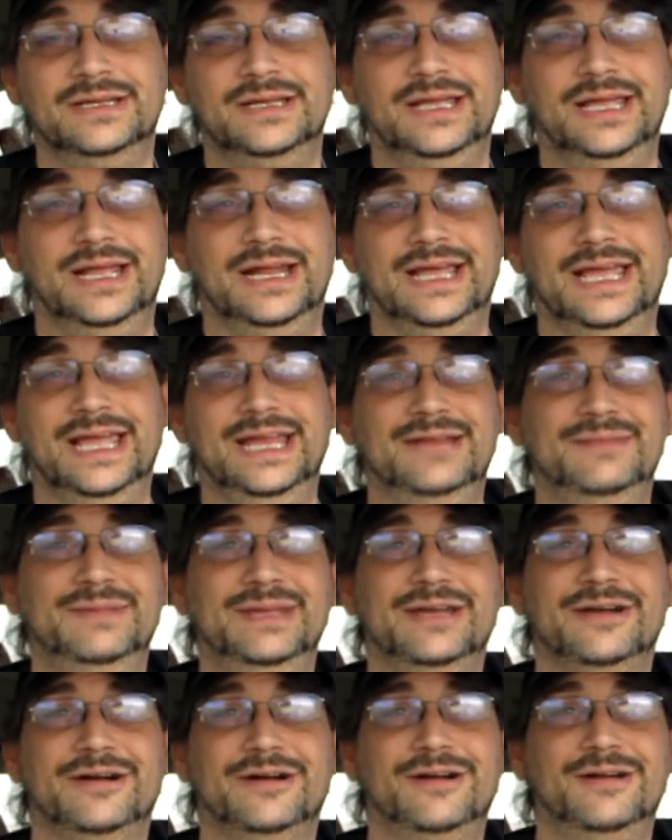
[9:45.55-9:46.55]
And I hate to be
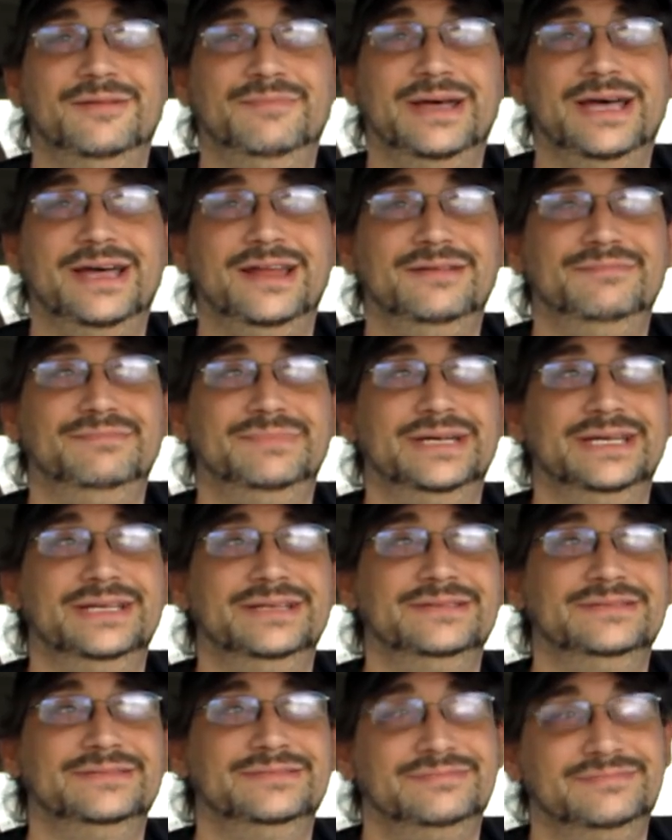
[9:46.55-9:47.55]
hard about it, but
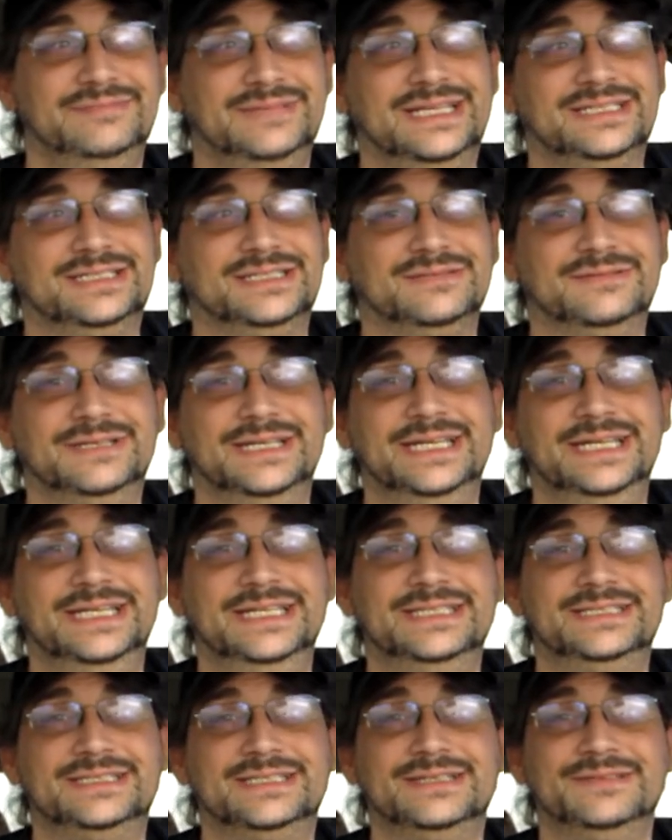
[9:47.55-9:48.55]
that's the way it
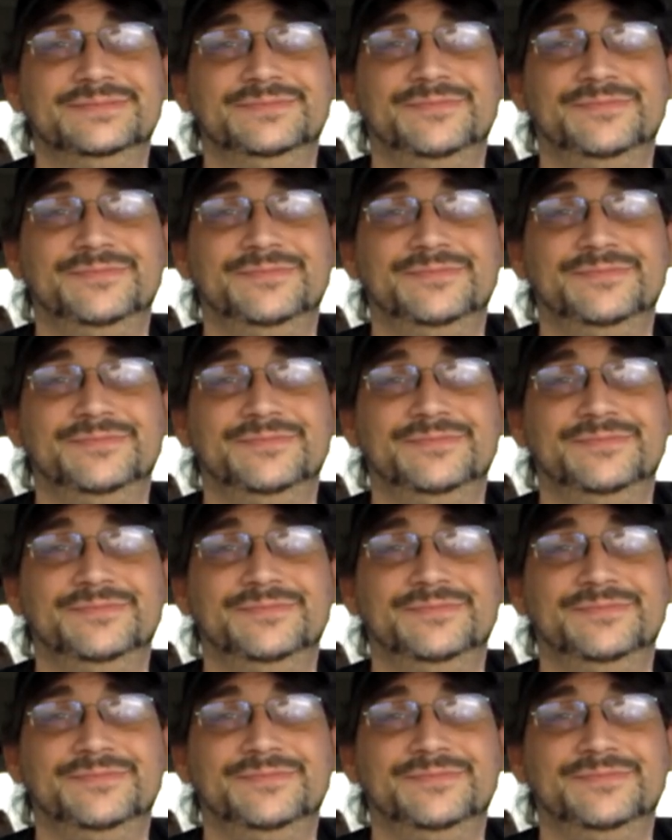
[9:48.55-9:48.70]
is.